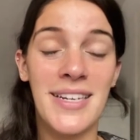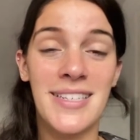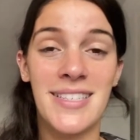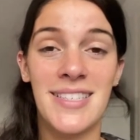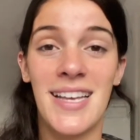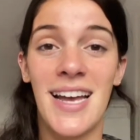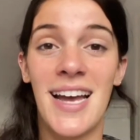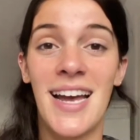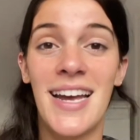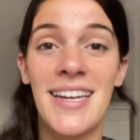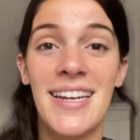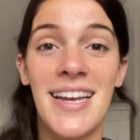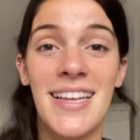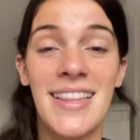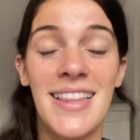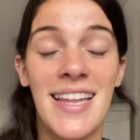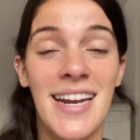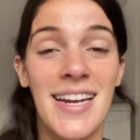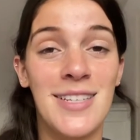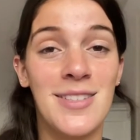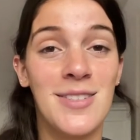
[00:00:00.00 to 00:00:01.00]
design
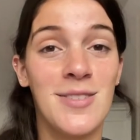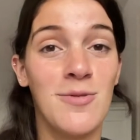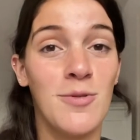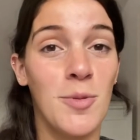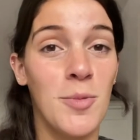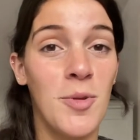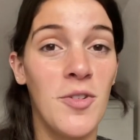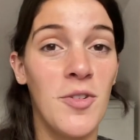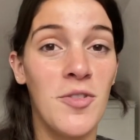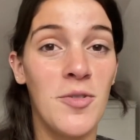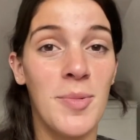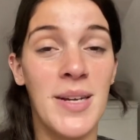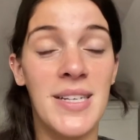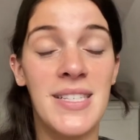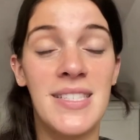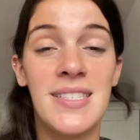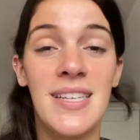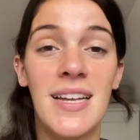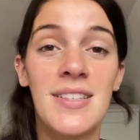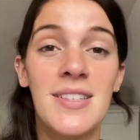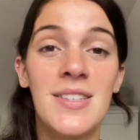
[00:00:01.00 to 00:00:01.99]
and then I removed my
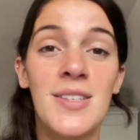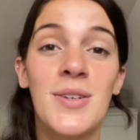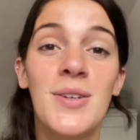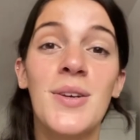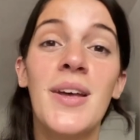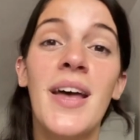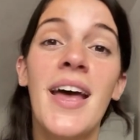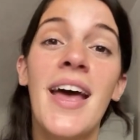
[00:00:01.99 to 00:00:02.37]
stencil.